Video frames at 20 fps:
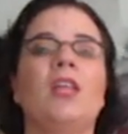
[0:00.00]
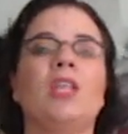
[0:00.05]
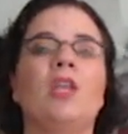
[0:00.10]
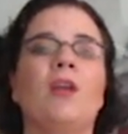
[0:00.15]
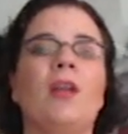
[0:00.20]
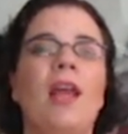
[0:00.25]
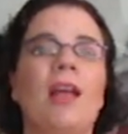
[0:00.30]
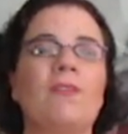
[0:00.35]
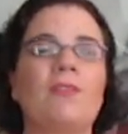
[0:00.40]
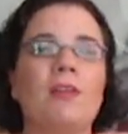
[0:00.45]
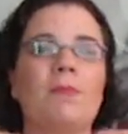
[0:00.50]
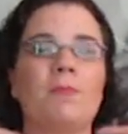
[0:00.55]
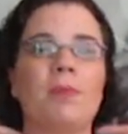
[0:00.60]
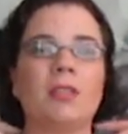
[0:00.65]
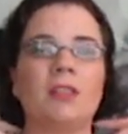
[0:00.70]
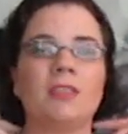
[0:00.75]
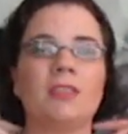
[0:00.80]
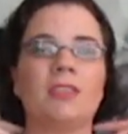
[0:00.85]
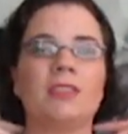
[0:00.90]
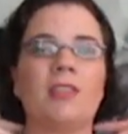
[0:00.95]
you're going to have to
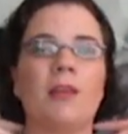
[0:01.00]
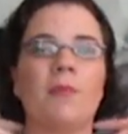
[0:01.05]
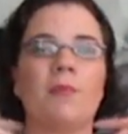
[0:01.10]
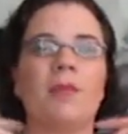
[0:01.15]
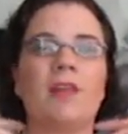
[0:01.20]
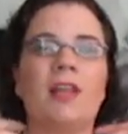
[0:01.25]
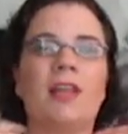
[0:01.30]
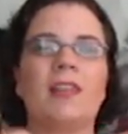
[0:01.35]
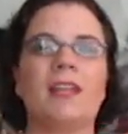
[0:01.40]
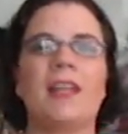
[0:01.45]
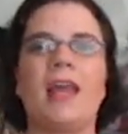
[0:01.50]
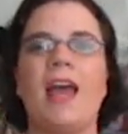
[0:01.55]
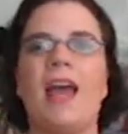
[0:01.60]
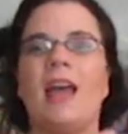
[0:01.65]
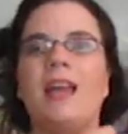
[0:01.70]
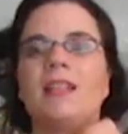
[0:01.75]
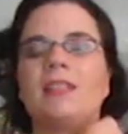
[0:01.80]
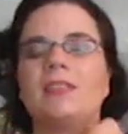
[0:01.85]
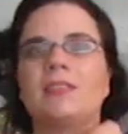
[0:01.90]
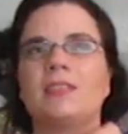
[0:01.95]
build something that
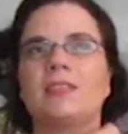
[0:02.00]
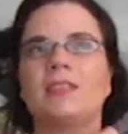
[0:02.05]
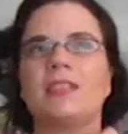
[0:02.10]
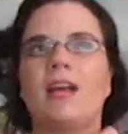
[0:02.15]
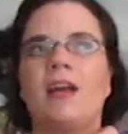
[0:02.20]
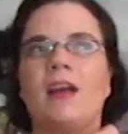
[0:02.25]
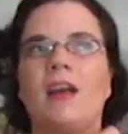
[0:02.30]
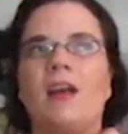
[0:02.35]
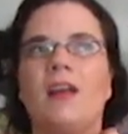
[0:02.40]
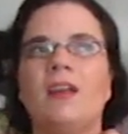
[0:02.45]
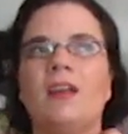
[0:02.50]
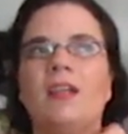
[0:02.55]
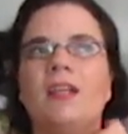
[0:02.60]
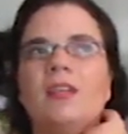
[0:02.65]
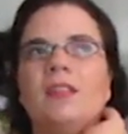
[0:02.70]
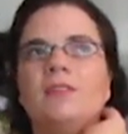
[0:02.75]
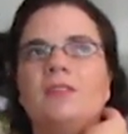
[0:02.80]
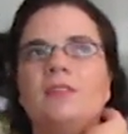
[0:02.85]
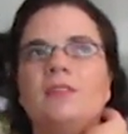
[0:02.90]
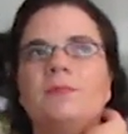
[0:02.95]
has
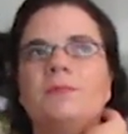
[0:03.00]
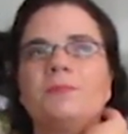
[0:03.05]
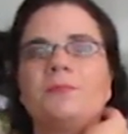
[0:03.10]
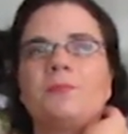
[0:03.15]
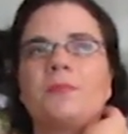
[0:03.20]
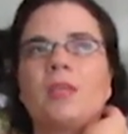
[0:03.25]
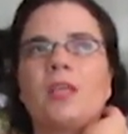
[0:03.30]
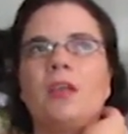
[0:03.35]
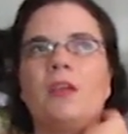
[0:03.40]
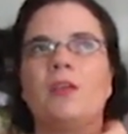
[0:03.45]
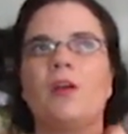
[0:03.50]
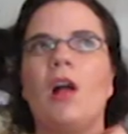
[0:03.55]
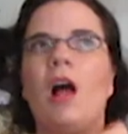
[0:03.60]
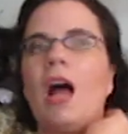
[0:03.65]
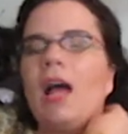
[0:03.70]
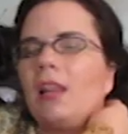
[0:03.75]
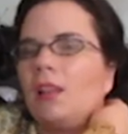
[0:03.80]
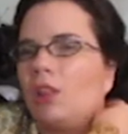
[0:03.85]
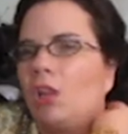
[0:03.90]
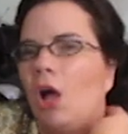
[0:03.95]

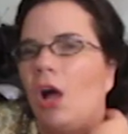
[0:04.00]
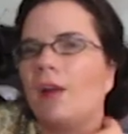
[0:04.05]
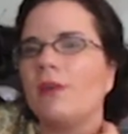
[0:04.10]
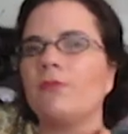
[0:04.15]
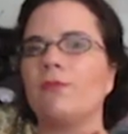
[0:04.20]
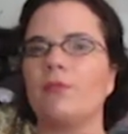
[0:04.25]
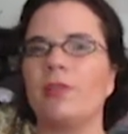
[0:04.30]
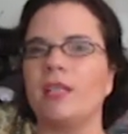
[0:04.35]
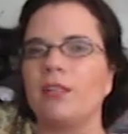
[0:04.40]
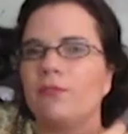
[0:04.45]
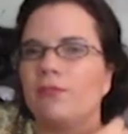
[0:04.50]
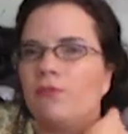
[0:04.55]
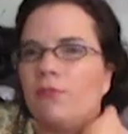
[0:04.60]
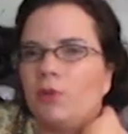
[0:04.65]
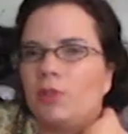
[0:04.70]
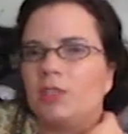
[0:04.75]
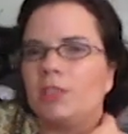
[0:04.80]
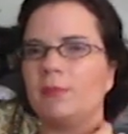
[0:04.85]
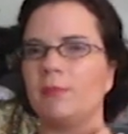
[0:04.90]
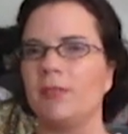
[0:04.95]
a lot of
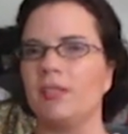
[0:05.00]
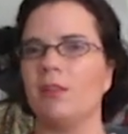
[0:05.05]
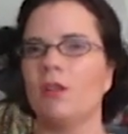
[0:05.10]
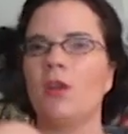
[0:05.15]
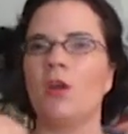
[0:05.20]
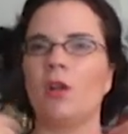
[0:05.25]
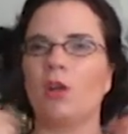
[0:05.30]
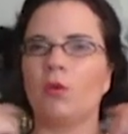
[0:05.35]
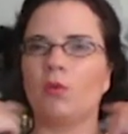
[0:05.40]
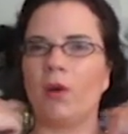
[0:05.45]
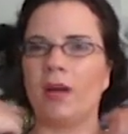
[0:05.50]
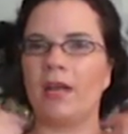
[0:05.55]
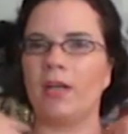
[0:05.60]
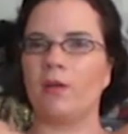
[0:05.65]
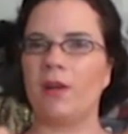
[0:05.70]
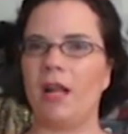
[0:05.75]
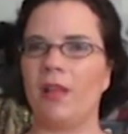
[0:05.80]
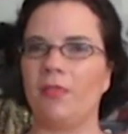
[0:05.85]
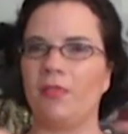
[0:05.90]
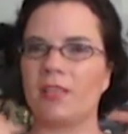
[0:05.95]
reinforcement right
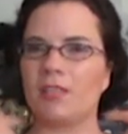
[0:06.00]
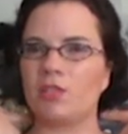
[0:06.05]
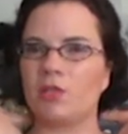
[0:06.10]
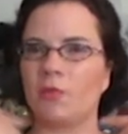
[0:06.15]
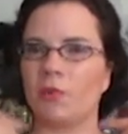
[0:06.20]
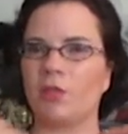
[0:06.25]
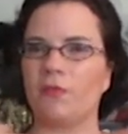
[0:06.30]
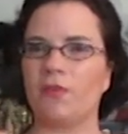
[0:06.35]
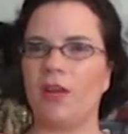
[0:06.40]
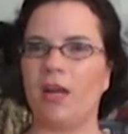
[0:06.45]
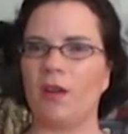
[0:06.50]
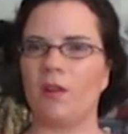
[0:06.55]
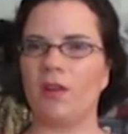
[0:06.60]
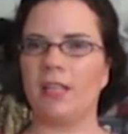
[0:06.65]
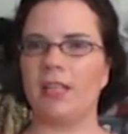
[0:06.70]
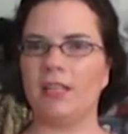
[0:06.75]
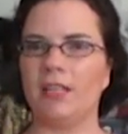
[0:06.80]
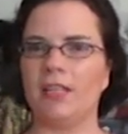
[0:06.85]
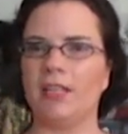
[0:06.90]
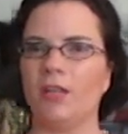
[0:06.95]
around this sort of
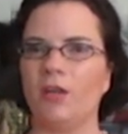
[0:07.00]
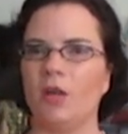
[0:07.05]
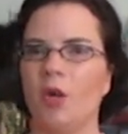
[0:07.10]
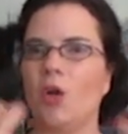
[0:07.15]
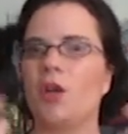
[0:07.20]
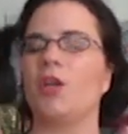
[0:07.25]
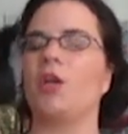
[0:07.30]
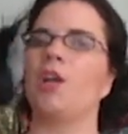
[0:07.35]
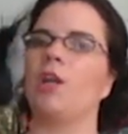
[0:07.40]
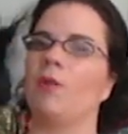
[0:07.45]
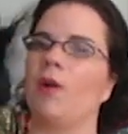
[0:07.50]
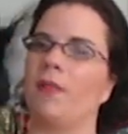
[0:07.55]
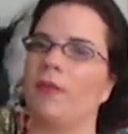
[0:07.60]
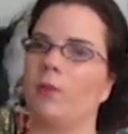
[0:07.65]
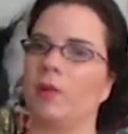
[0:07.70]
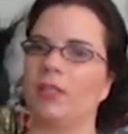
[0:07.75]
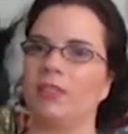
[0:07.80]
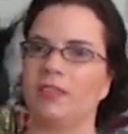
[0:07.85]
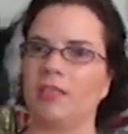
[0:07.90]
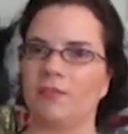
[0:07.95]
area here, or you're going to run
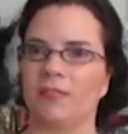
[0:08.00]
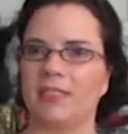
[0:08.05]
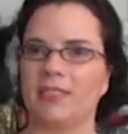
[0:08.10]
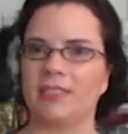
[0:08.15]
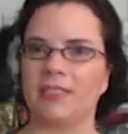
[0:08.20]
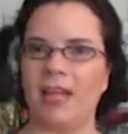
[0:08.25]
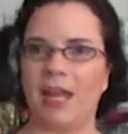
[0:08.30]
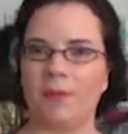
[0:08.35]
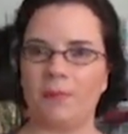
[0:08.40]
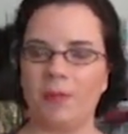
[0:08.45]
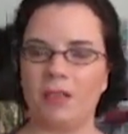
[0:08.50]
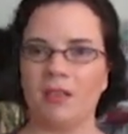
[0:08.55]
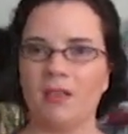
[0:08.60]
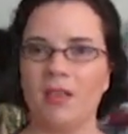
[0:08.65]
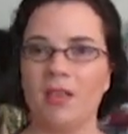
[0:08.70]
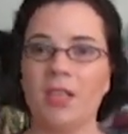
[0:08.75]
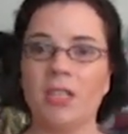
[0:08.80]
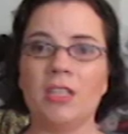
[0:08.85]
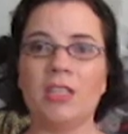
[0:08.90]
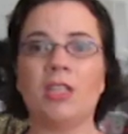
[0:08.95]
the risk of it snapping.
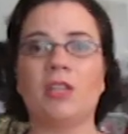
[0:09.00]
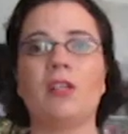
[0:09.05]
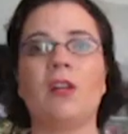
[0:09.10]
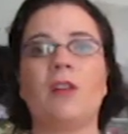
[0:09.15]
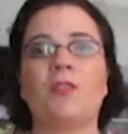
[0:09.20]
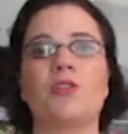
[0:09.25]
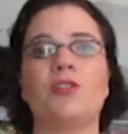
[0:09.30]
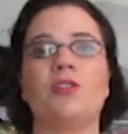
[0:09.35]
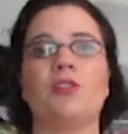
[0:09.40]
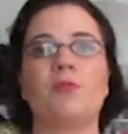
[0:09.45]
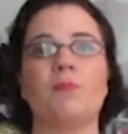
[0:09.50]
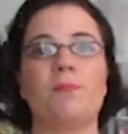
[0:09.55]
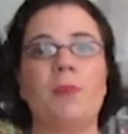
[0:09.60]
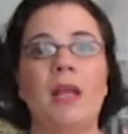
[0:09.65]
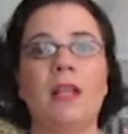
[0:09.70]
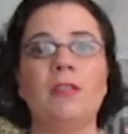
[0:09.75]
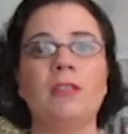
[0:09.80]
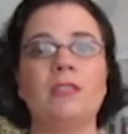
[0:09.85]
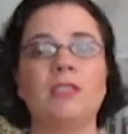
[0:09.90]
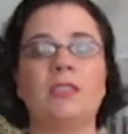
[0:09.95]
You can also do
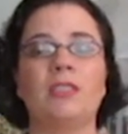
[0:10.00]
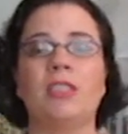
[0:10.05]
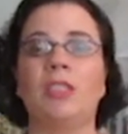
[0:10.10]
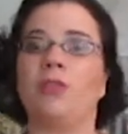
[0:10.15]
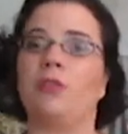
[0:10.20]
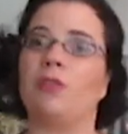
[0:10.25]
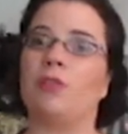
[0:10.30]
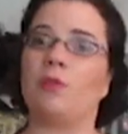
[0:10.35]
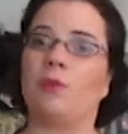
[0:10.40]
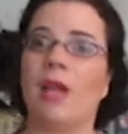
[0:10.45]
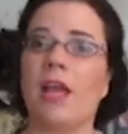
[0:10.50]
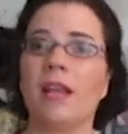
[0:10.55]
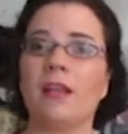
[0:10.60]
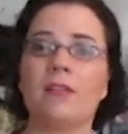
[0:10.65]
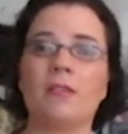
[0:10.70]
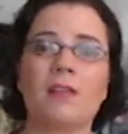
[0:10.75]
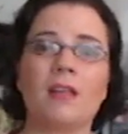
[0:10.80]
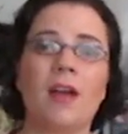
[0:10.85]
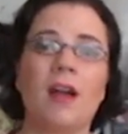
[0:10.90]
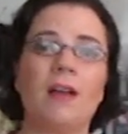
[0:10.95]
belts, you can do
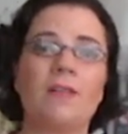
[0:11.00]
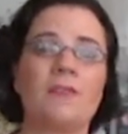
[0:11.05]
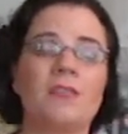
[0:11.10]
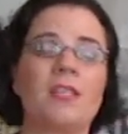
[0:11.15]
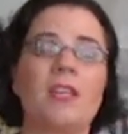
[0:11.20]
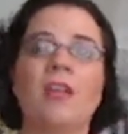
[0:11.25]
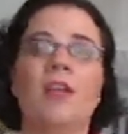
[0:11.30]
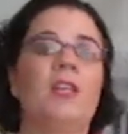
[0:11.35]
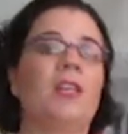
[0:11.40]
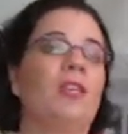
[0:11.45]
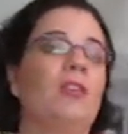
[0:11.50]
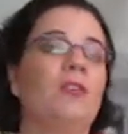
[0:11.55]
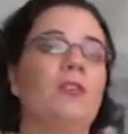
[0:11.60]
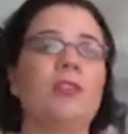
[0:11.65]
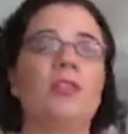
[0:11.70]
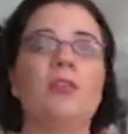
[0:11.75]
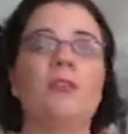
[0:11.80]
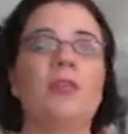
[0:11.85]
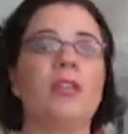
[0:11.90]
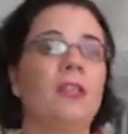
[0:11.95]
ankle cuffs, you
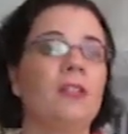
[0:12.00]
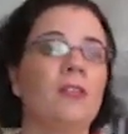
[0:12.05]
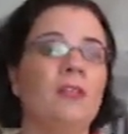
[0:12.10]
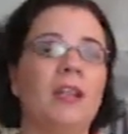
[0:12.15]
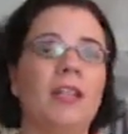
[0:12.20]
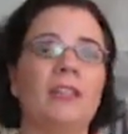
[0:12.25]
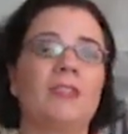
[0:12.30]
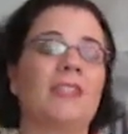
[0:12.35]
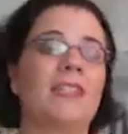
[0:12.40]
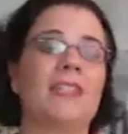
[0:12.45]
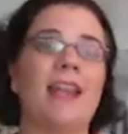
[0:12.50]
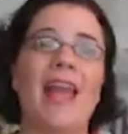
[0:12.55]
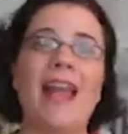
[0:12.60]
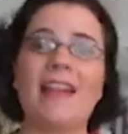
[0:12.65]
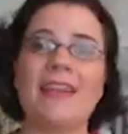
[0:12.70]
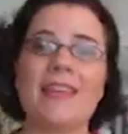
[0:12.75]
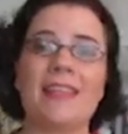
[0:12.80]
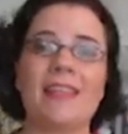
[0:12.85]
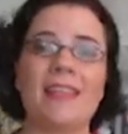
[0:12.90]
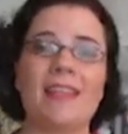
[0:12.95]
can do earrings, and
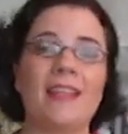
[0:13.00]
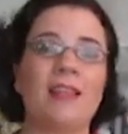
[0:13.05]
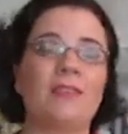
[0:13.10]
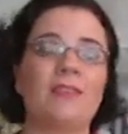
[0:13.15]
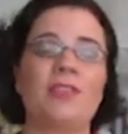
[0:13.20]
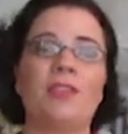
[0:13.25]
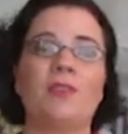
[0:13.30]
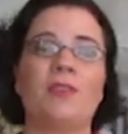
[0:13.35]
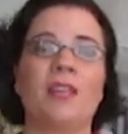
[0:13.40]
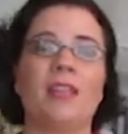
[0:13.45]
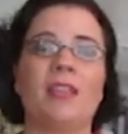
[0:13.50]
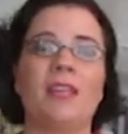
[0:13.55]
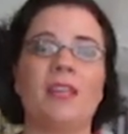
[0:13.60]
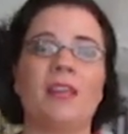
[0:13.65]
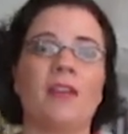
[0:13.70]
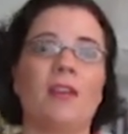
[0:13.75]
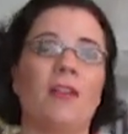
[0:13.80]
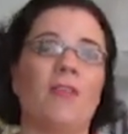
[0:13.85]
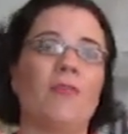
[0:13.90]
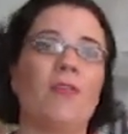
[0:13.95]
anything else you can
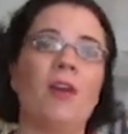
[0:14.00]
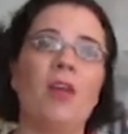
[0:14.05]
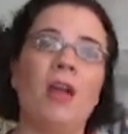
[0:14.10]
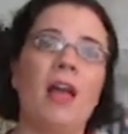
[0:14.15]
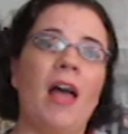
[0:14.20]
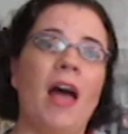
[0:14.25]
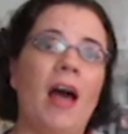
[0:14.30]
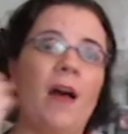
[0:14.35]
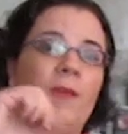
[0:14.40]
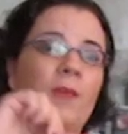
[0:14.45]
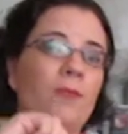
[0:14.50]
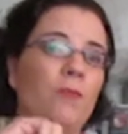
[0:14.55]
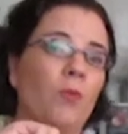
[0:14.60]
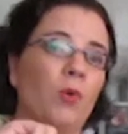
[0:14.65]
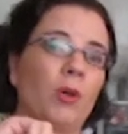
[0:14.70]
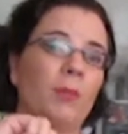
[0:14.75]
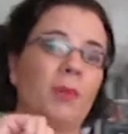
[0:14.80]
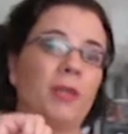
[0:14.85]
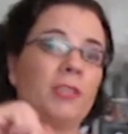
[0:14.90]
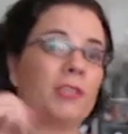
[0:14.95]
think of out of
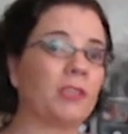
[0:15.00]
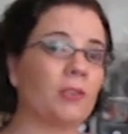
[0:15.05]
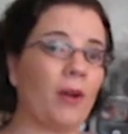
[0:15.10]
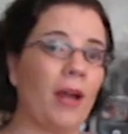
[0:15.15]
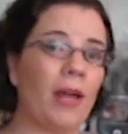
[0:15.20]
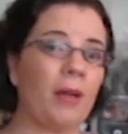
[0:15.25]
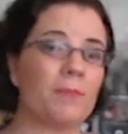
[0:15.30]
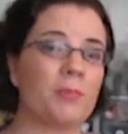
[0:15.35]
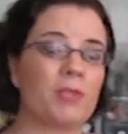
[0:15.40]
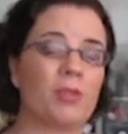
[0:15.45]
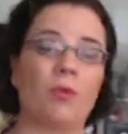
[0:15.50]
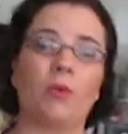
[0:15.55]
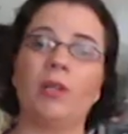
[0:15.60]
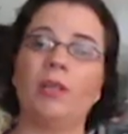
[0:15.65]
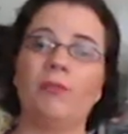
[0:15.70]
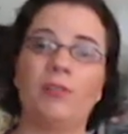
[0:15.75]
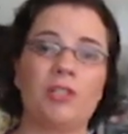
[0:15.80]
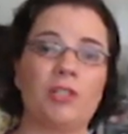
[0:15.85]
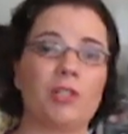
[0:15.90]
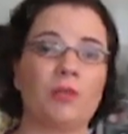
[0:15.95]
Worbla scraps, or
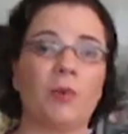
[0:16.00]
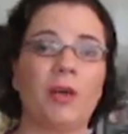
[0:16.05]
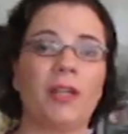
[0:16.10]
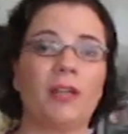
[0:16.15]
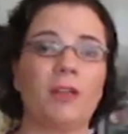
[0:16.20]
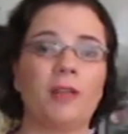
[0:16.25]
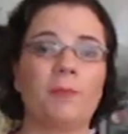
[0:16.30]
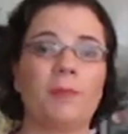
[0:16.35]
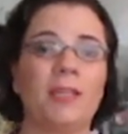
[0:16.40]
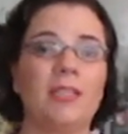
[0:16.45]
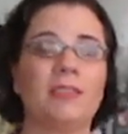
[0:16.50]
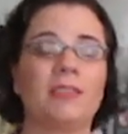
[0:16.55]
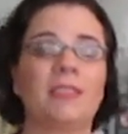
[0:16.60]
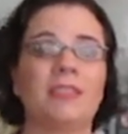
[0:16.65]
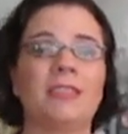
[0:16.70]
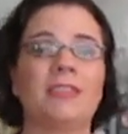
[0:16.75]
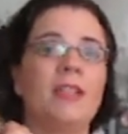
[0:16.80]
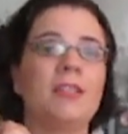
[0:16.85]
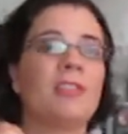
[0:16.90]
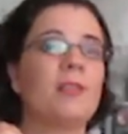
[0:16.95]
even just regular
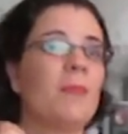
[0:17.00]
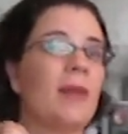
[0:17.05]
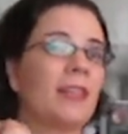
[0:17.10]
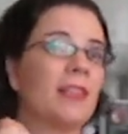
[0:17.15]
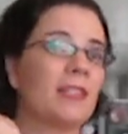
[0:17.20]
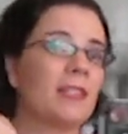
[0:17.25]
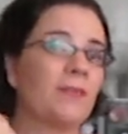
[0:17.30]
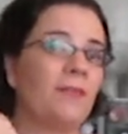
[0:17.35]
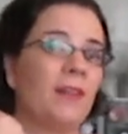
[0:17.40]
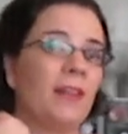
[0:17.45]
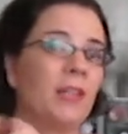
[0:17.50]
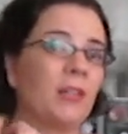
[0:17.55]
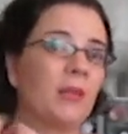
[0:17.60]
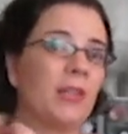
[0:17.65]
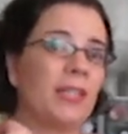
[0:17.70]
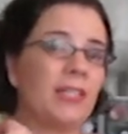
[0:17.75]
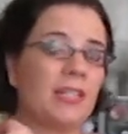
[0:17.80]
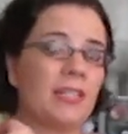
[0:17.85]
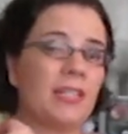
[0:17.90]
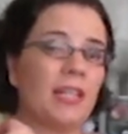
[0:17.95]
pieces, to make this
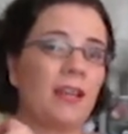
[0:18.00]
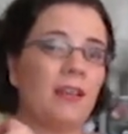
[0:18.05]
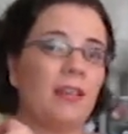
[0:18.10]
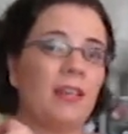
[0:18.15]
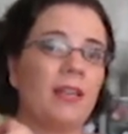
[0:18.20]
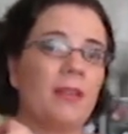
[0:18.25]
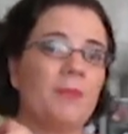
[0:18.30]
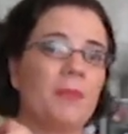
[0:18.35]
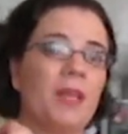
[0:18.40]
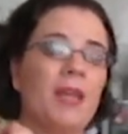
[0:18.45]
filigree detailing.